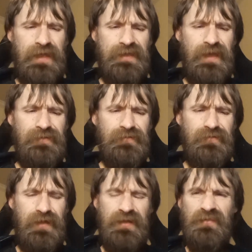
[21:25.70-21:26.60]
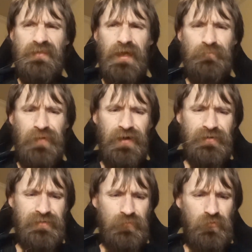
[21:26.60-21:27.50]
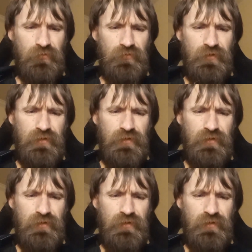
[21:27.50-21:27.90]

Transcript: And yet, it is not possible,